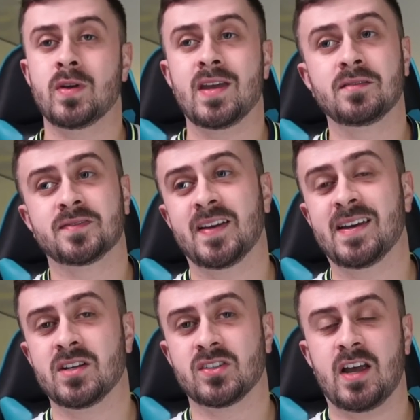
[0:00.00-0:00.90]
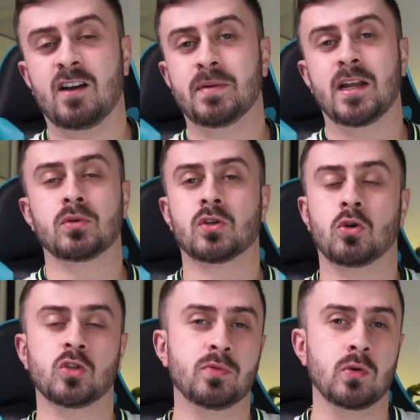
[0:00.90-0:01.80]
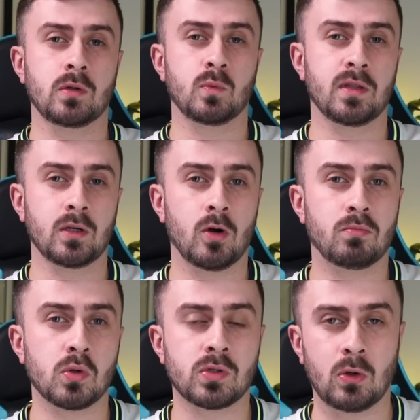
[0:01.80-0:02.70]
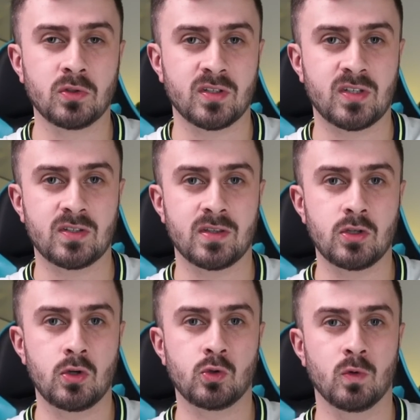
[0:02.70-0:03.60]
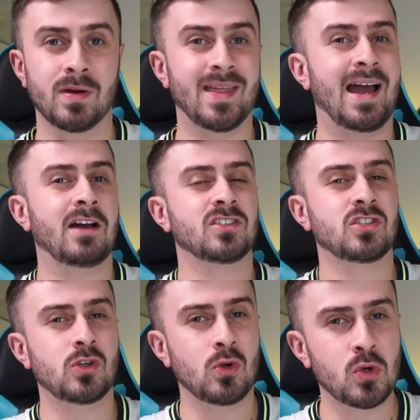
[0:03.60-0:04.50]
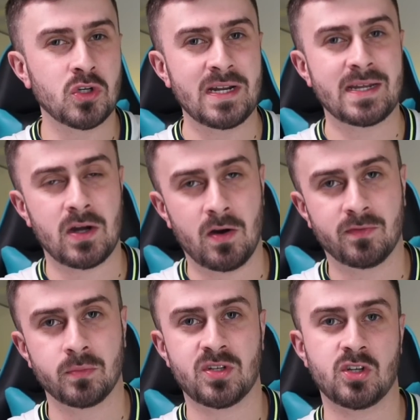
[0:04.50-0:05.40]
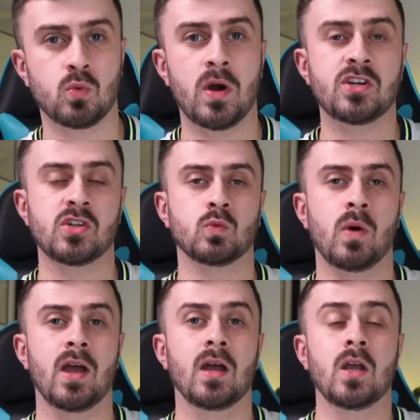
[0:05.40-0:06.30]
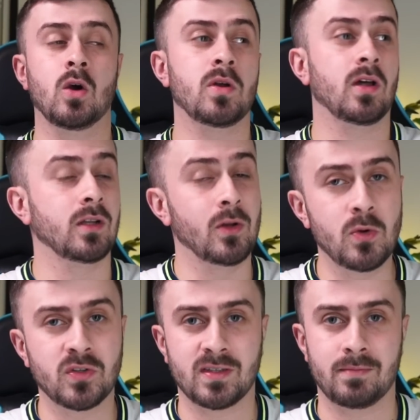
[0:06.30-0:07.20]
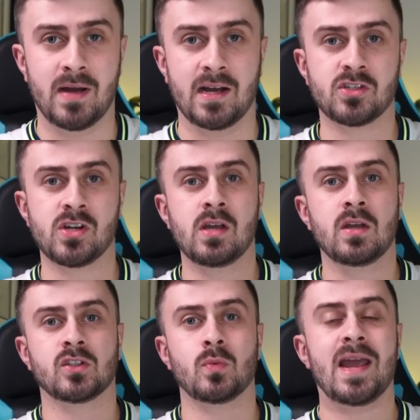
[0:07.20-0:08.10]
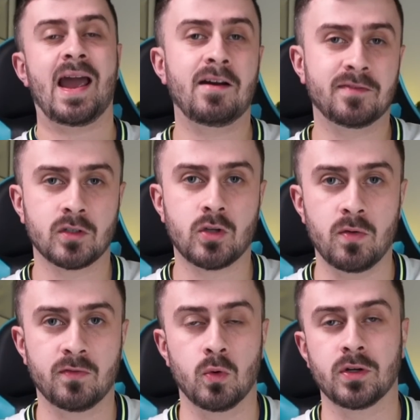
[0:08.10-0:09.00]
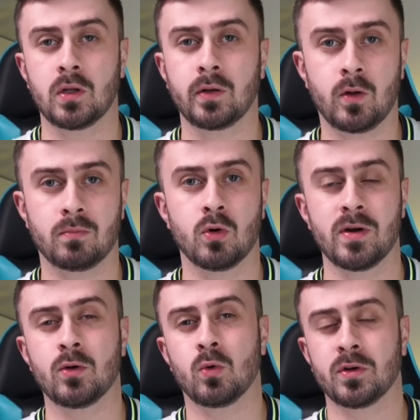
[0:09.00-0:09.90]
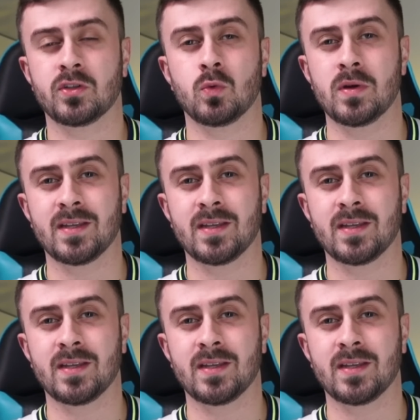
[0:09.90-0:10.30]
in fairness have been able to contribute with a lot more goals this season than usual, but that has usually come from situations where we are losing the match, so we have to go forward a lot more in order to win the